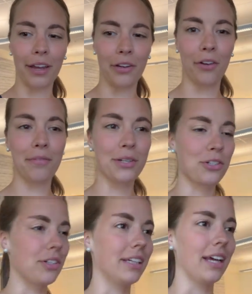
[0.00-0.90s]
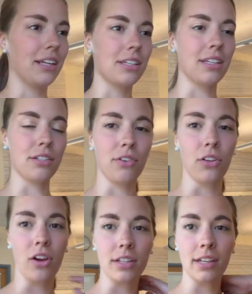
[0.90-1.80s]
I know I've been getting to this for
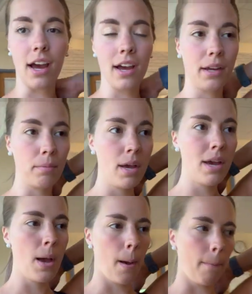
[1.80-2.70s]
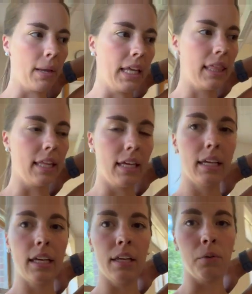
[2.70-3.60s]
a long time, but I
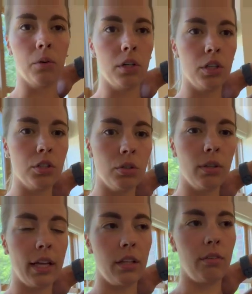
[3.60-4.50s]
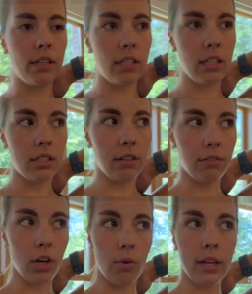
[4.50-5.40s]
think in order to get the rest of the stuff
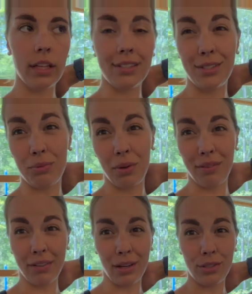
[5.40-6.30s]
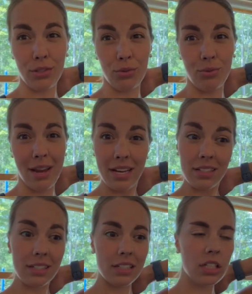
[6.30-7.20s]
going, this is what I've got to do
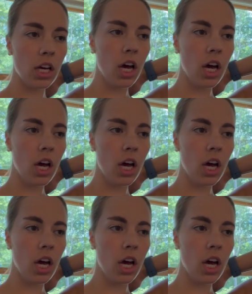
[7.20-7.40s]
next.